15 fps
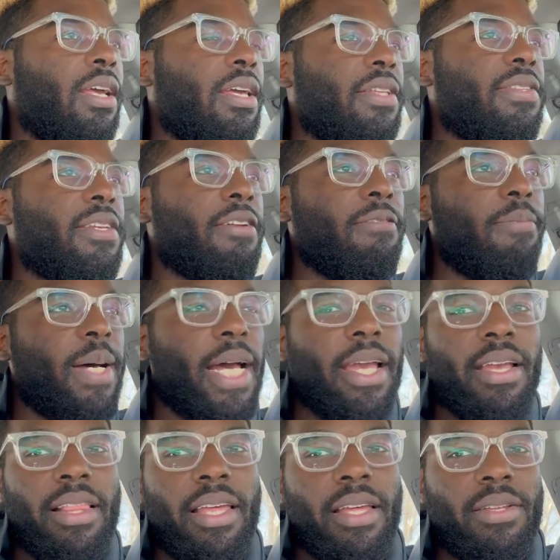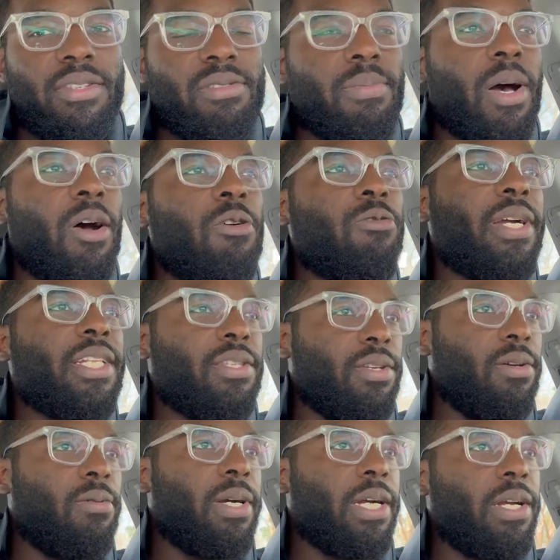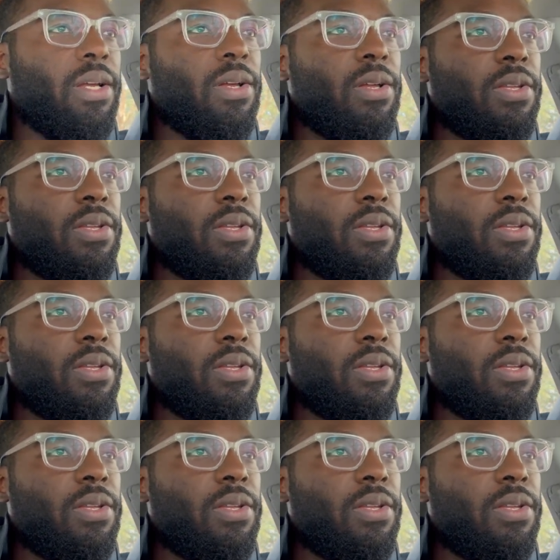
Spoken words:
instead of buying like a small rental where